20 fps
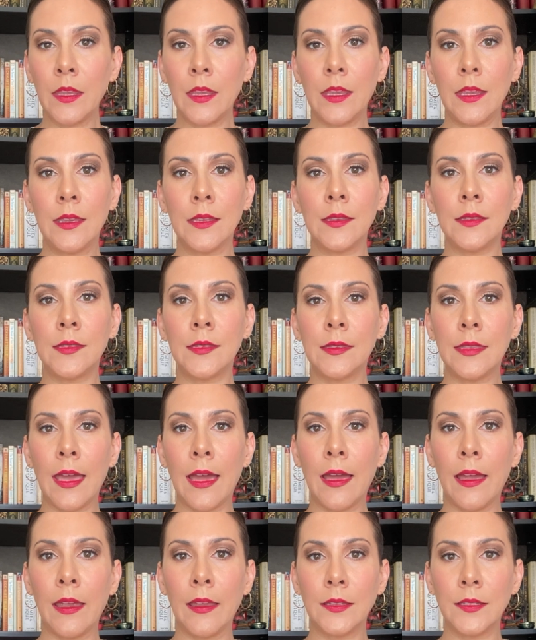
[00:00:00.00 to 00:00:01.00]
is
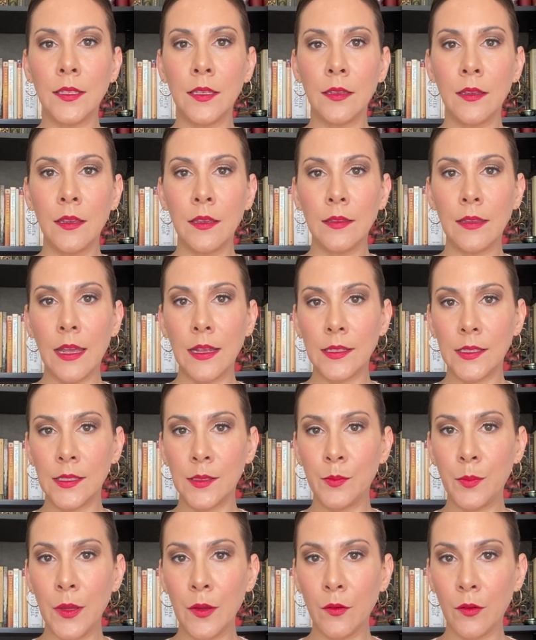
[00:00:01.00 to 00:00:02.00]
that that
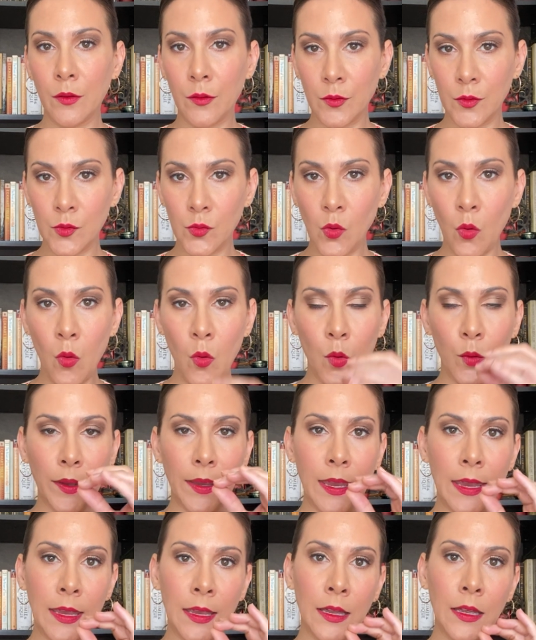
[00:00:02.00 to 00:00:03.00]
spirit or soul
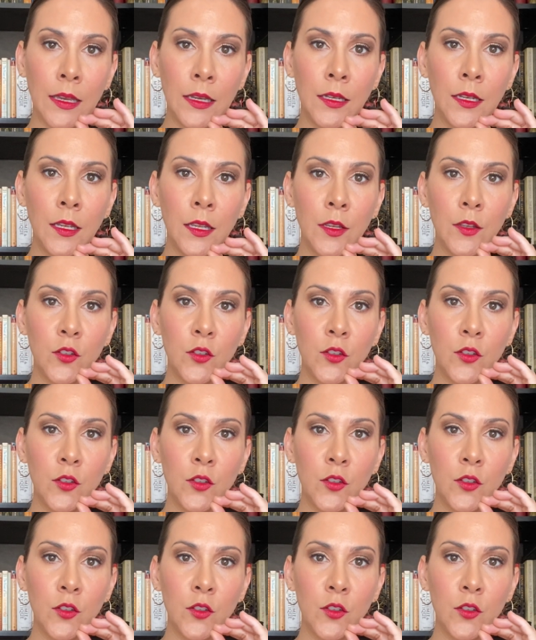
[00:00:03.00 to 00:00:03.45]
can